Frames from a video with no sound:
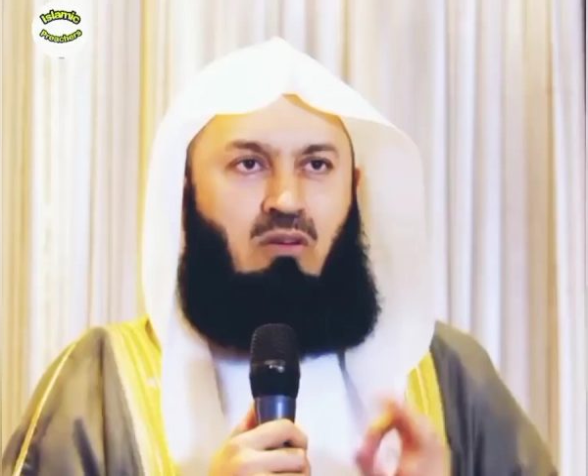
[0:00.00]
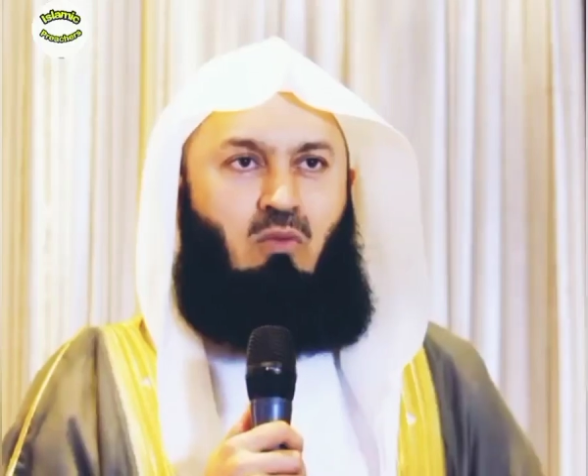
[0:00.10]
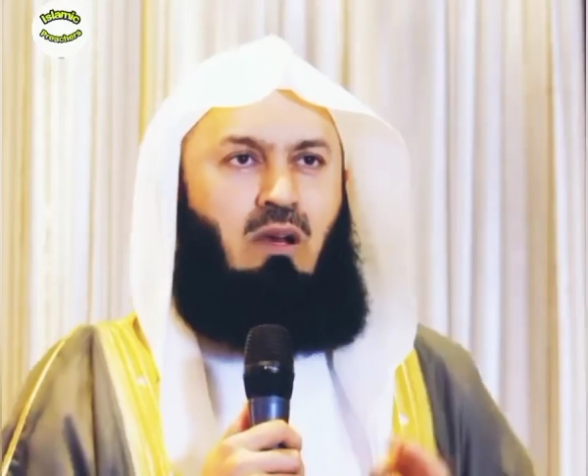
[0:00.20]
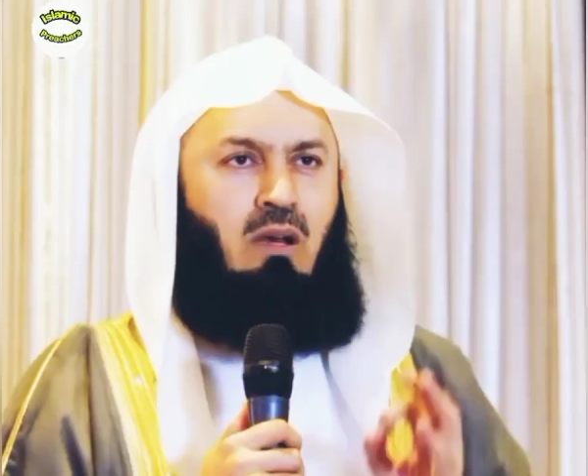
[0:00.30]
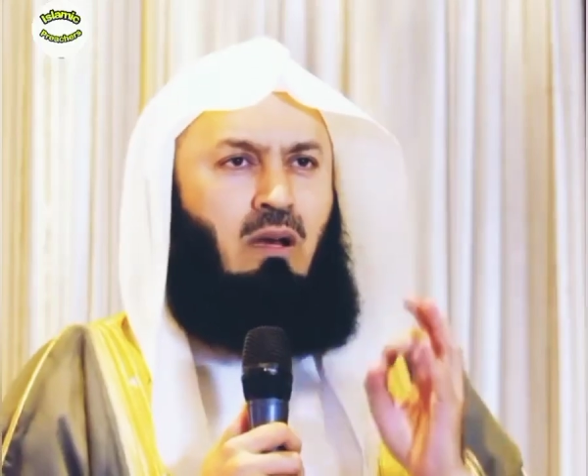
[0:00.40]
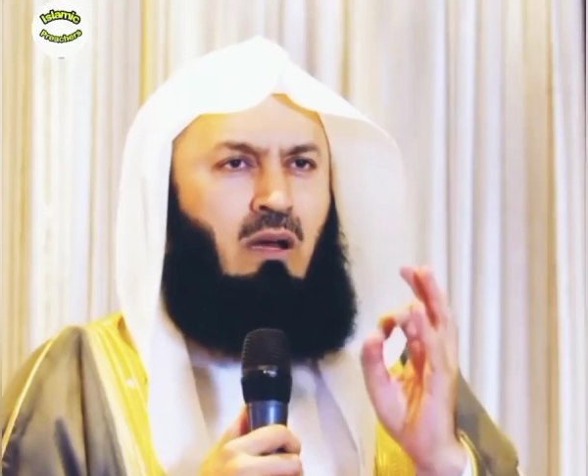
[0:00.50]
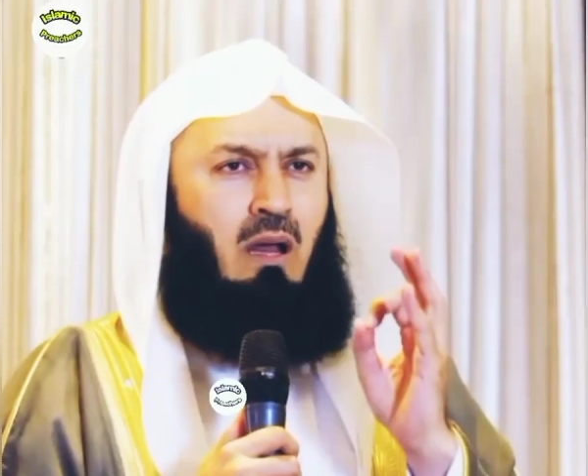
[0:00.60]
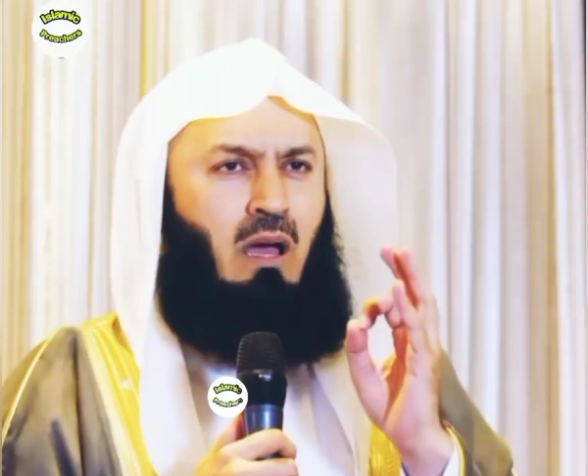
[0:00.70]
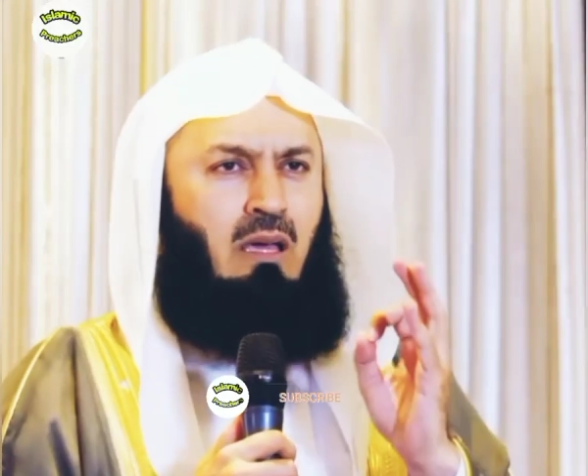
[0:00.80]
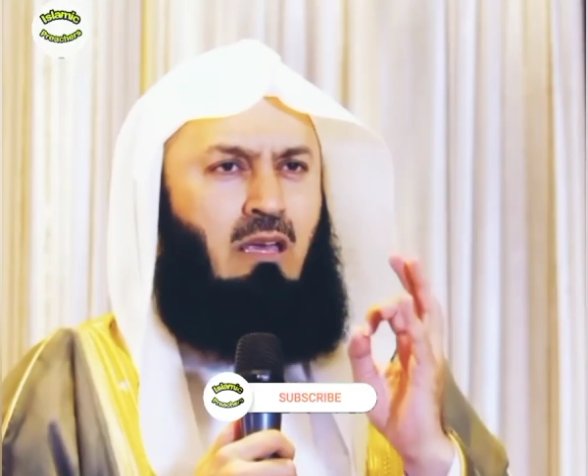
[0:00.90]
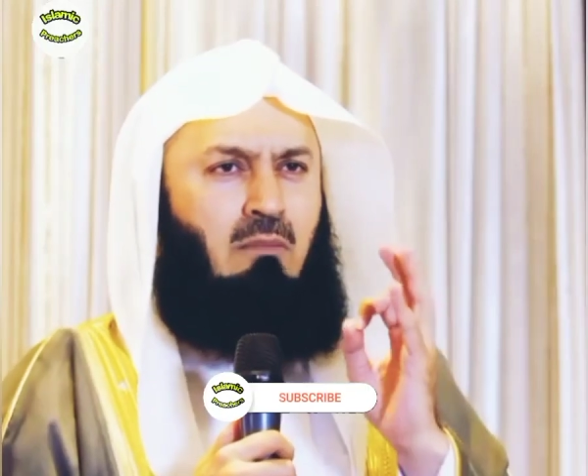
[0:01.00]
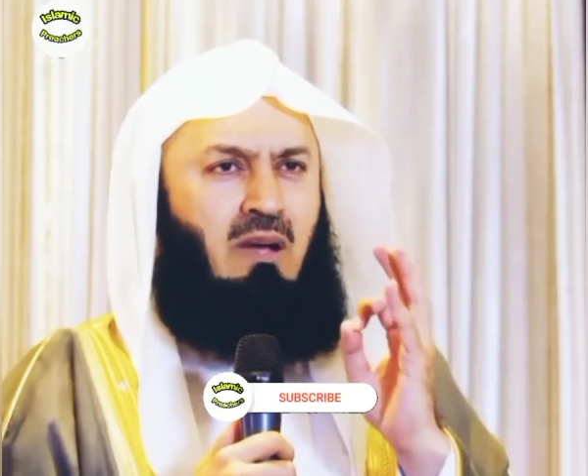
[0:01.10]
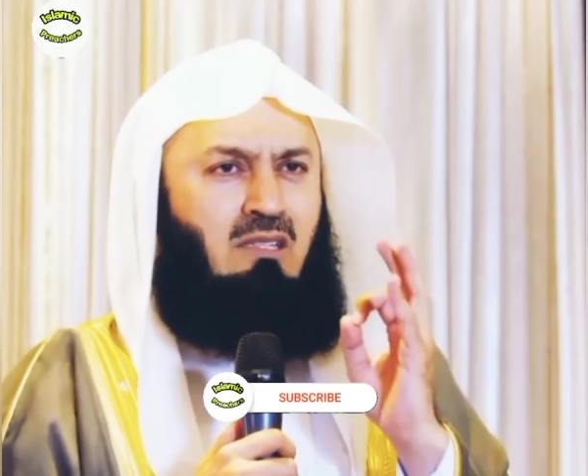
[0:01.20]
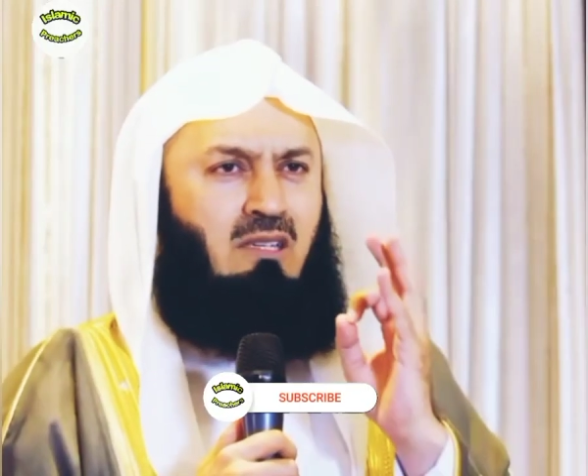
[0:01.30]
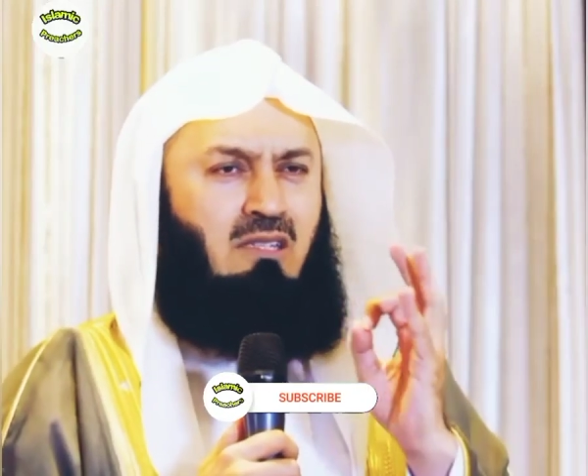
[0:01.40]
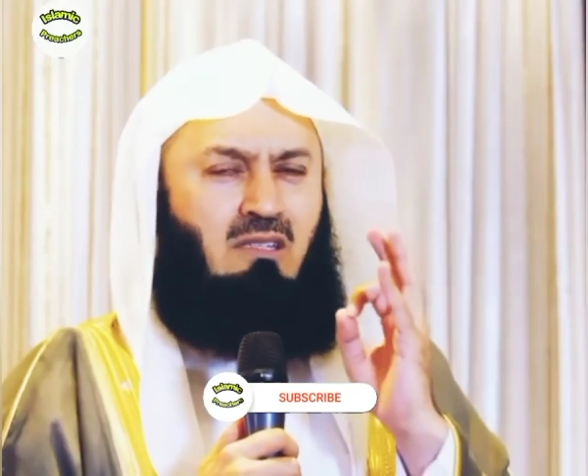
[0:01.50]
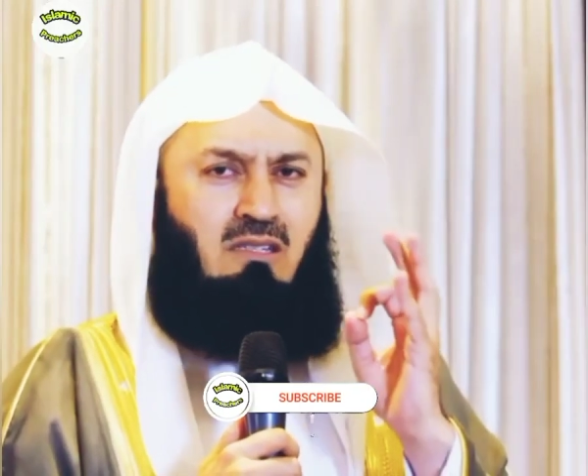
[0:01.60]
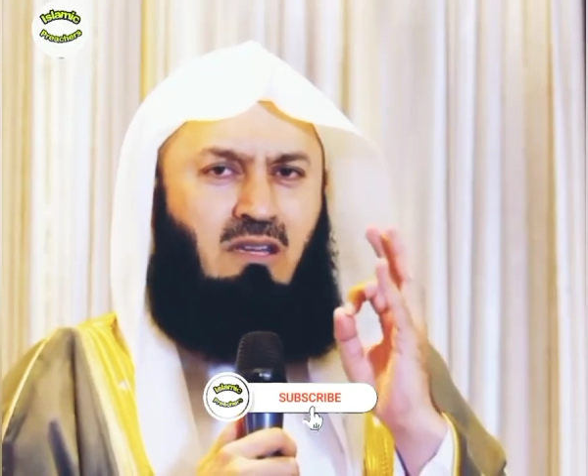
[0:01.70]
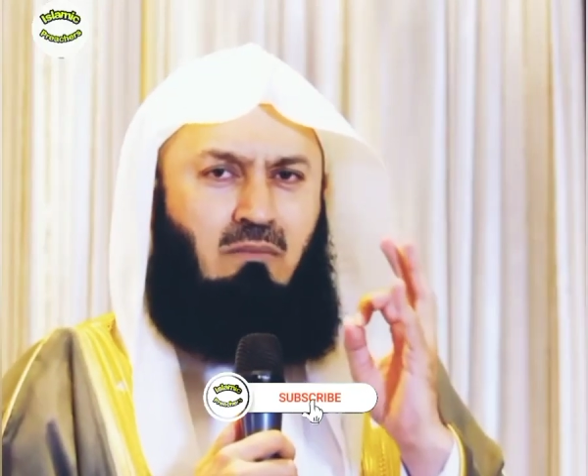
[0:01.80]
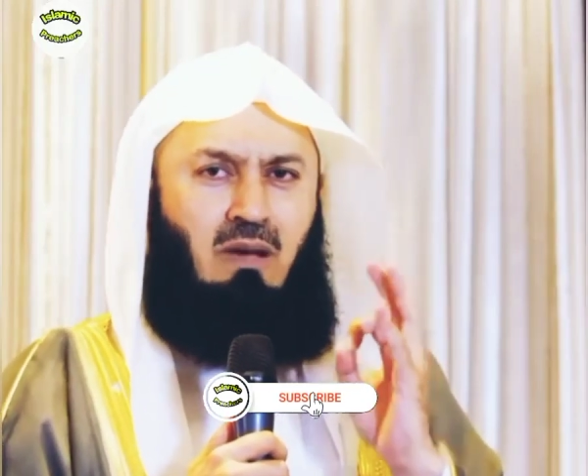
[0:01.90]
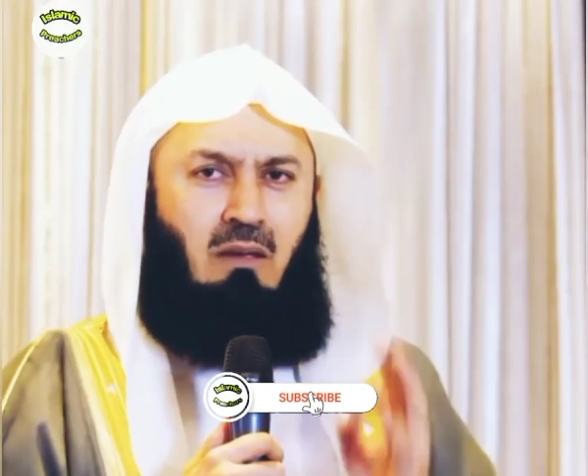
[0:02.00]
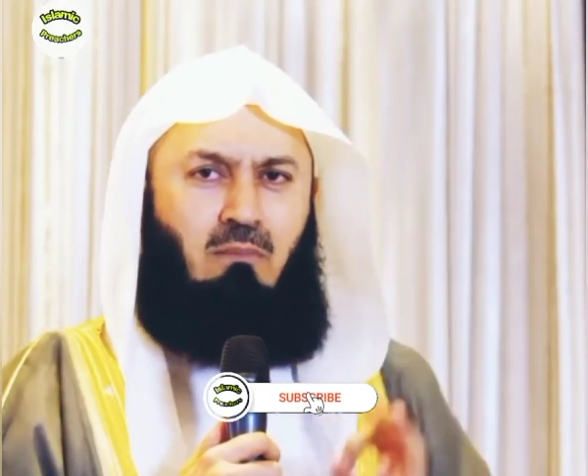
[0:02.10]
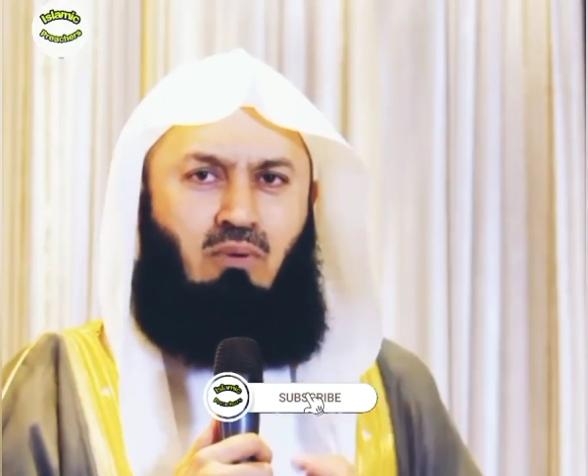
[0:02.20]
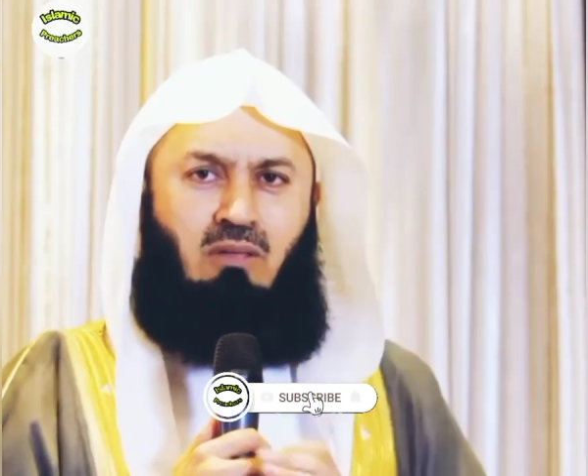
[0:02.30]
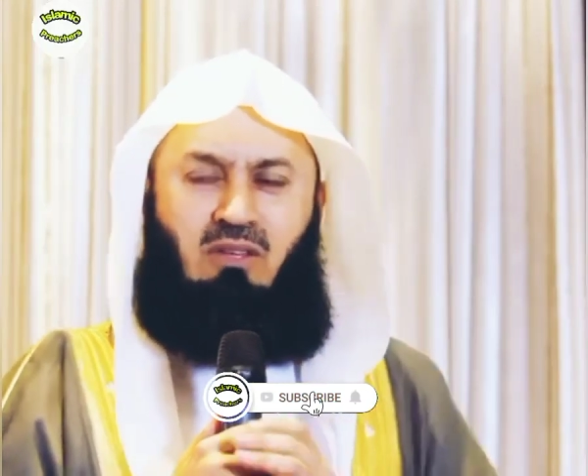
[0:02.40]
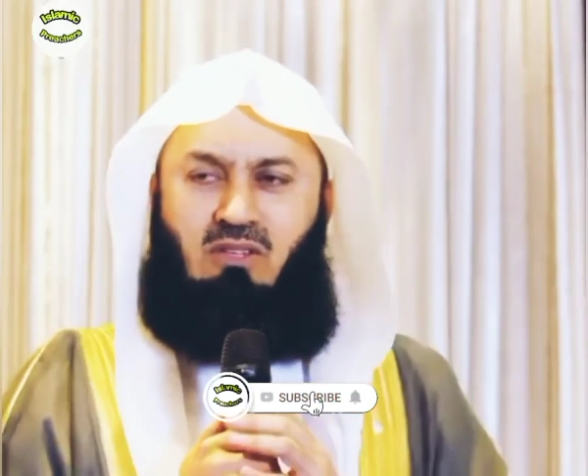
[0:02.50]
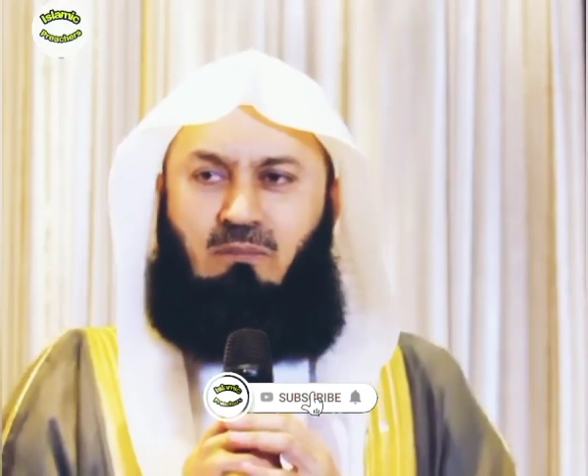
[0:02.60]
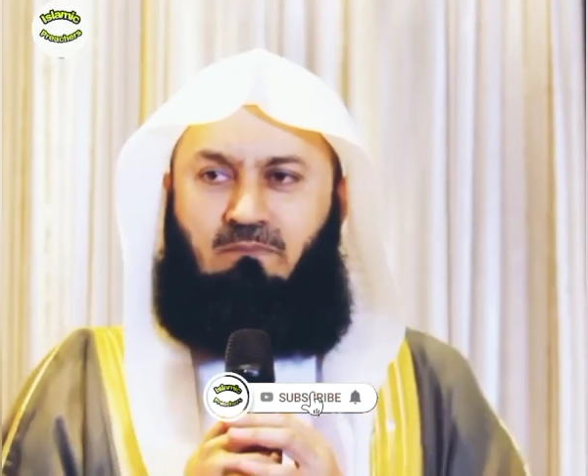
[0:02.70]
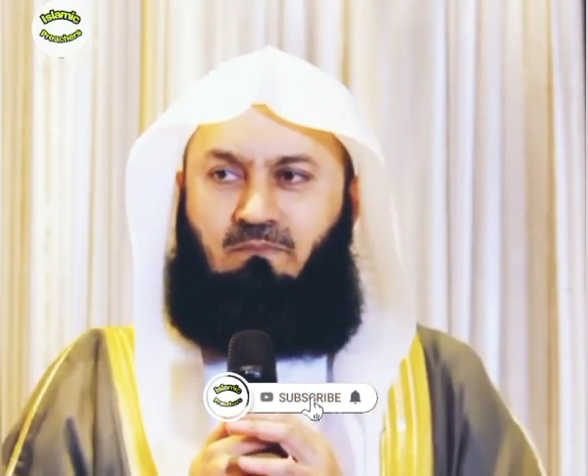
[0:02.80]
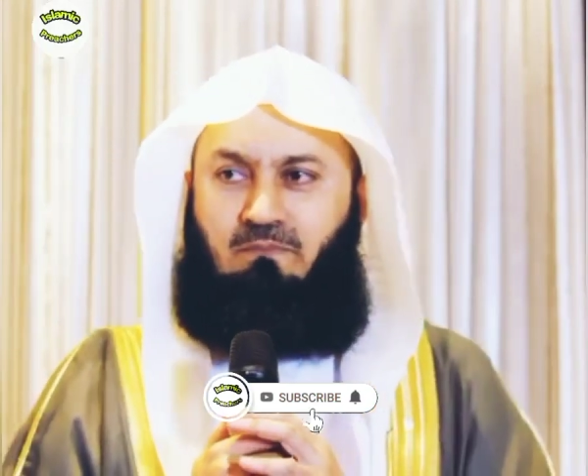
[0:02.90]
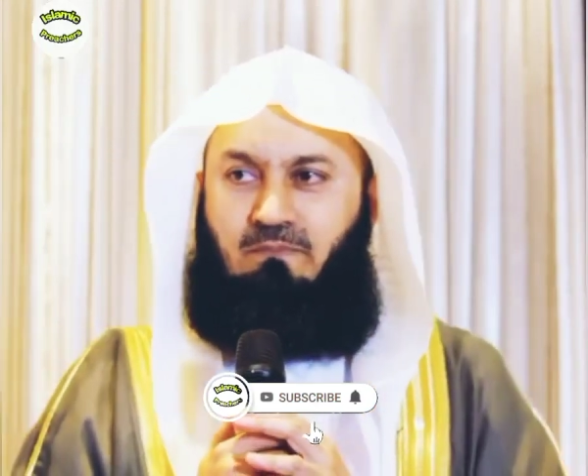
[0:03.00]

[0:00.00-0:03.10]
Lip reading: Wallahi, my sisters and my brothers,